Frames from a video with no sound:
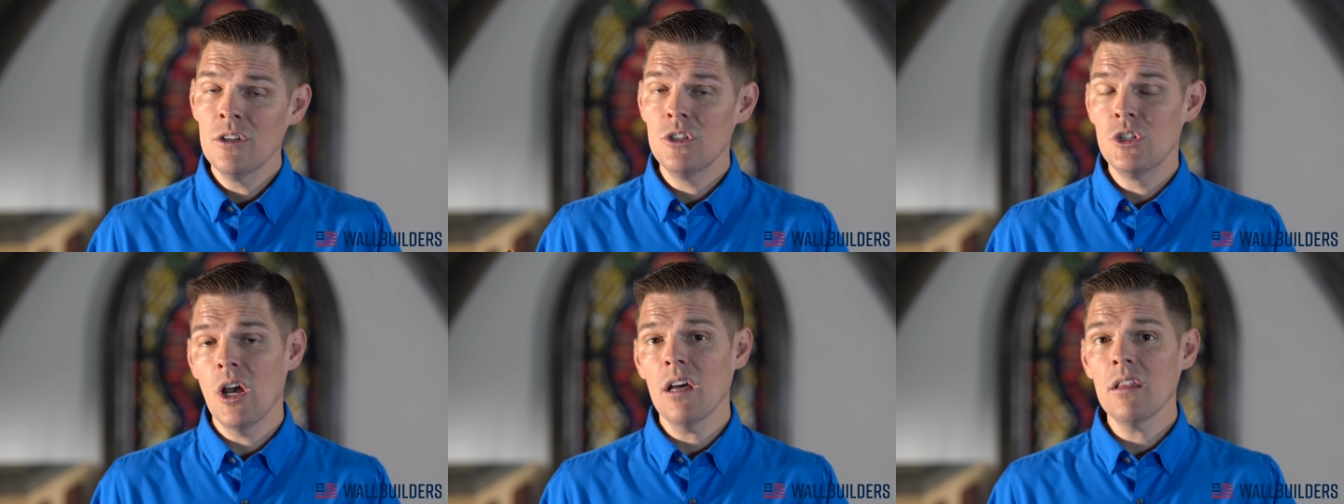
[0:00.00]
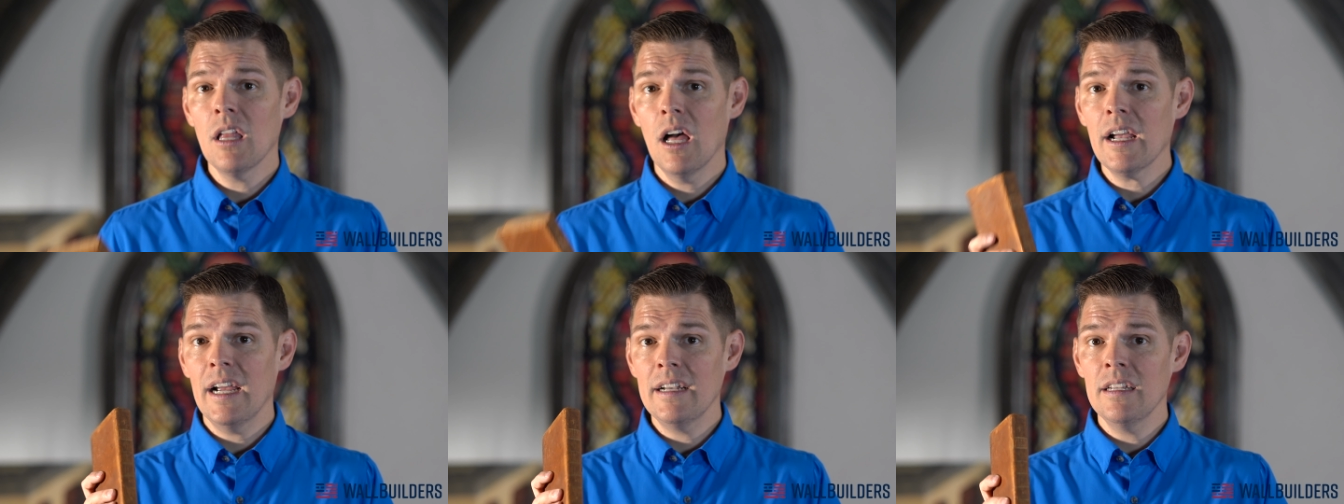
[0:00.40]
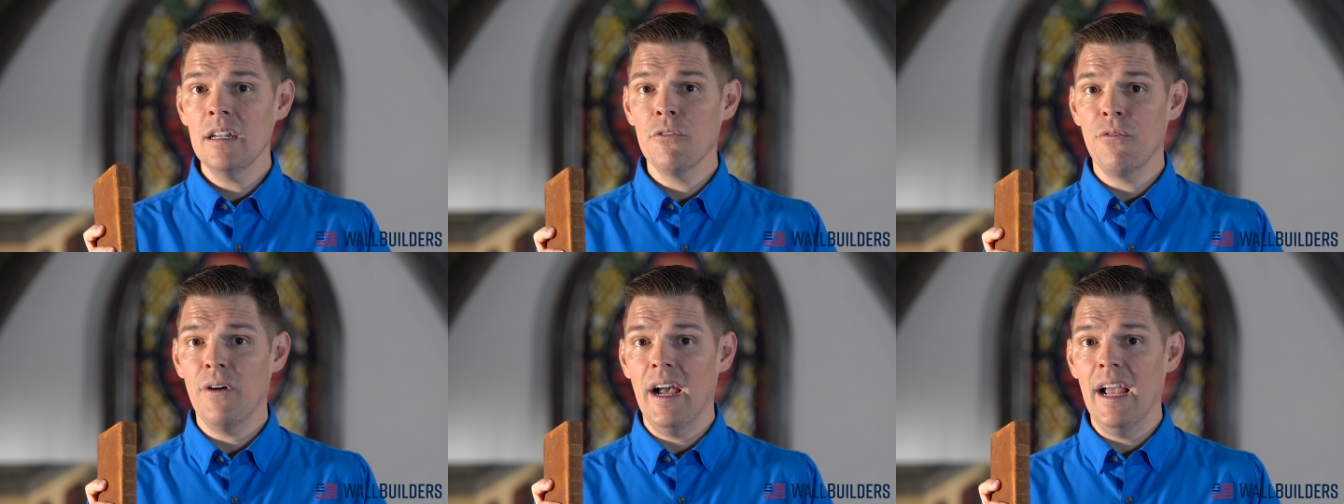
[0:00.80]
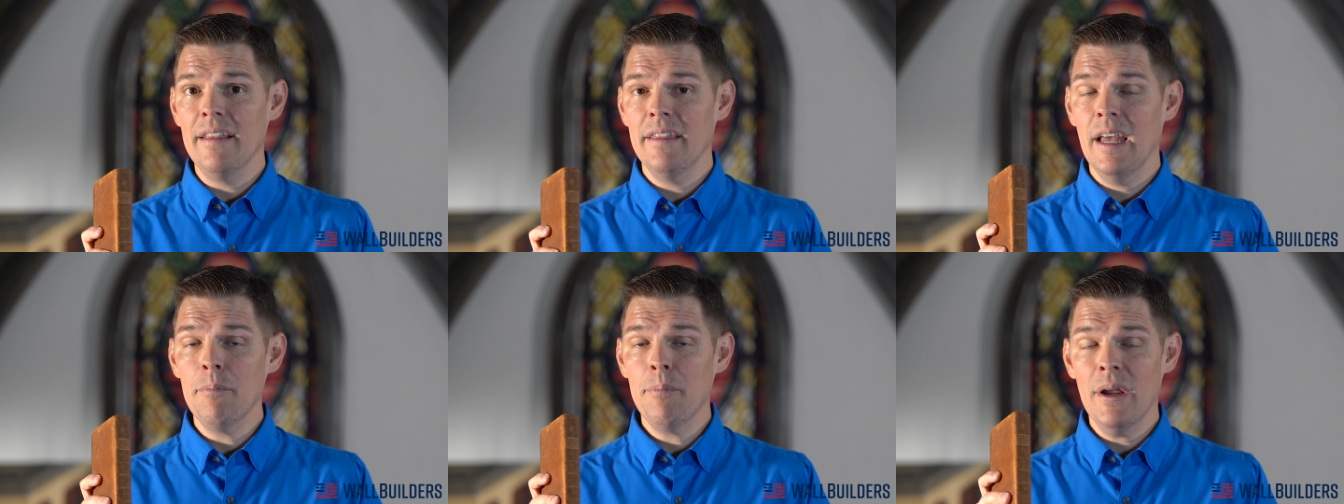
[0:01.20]
John Locke
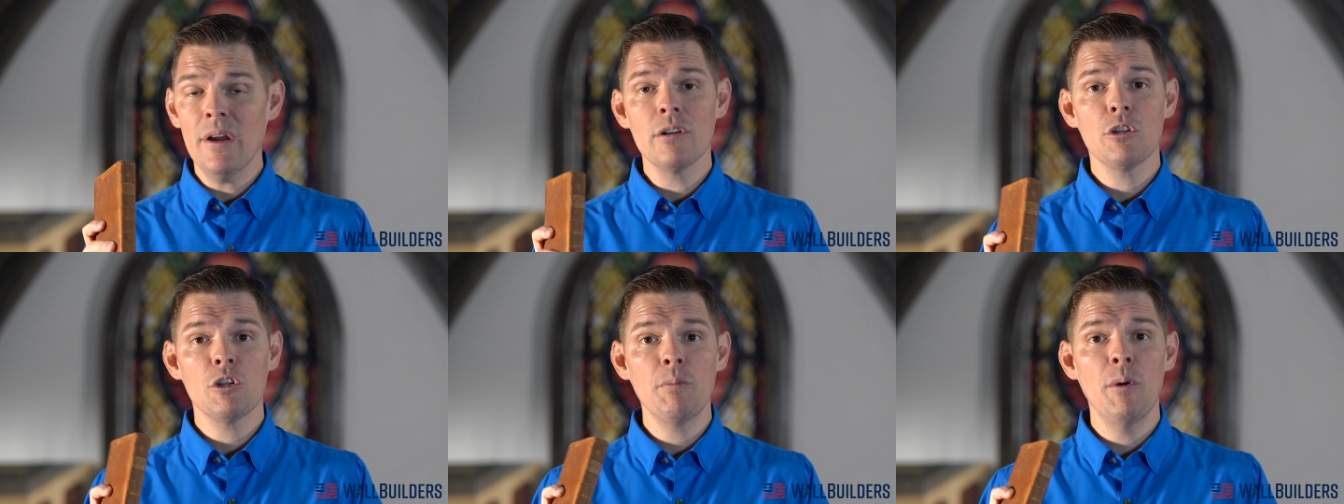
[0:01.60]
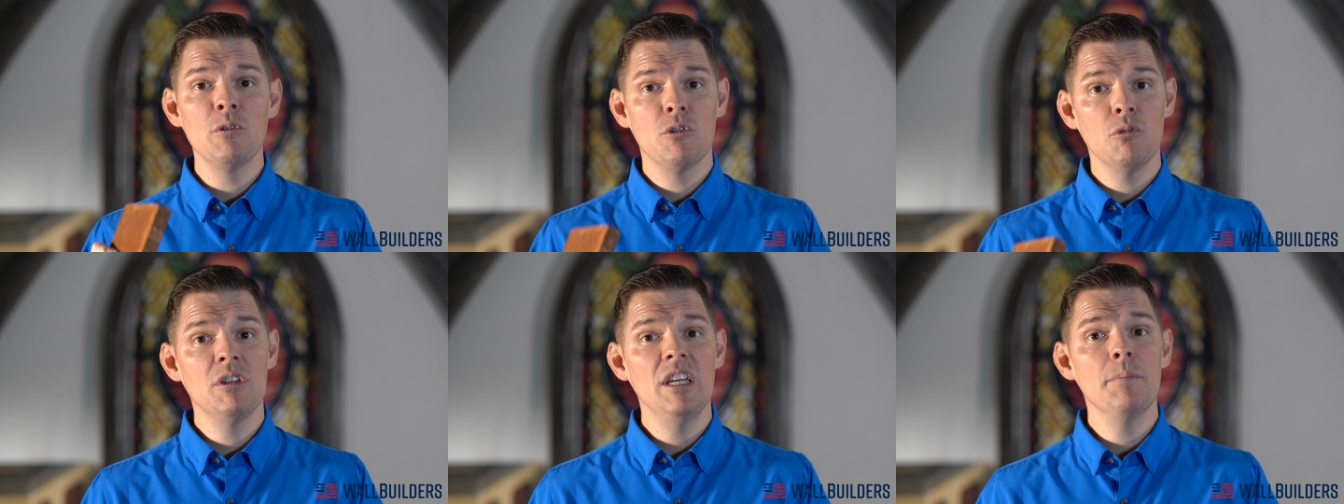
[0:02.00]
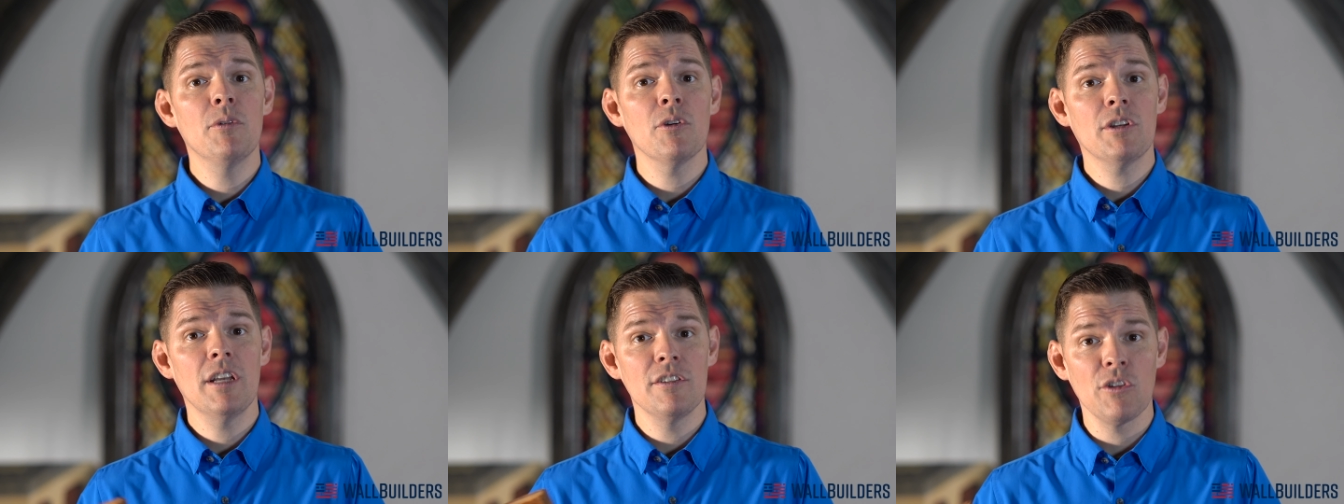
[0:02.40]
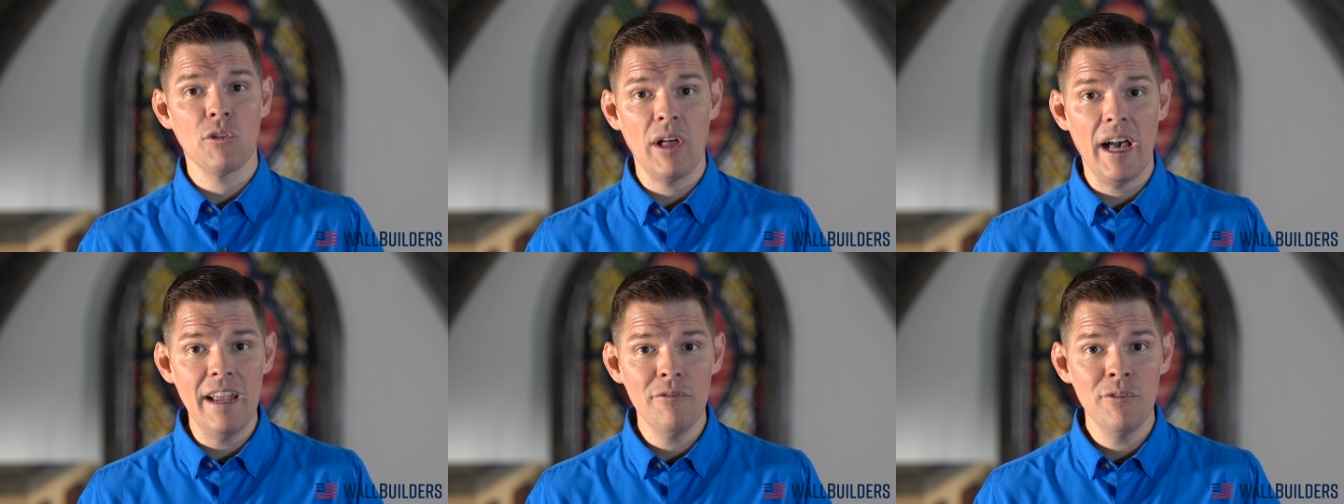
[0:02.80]
identified that parents are supposed to keep their kids
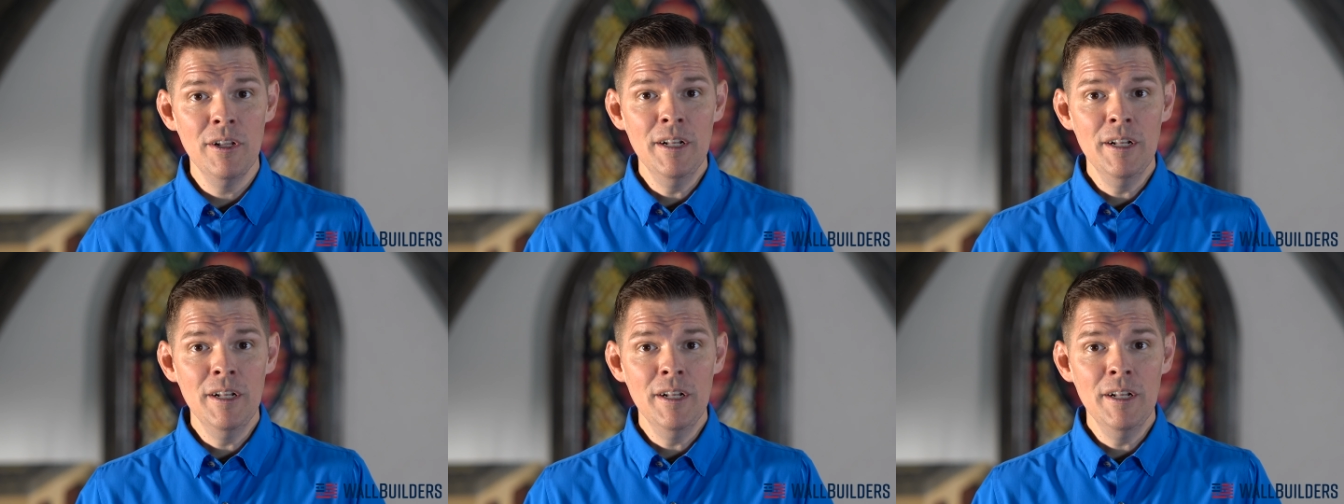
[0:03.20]
alive,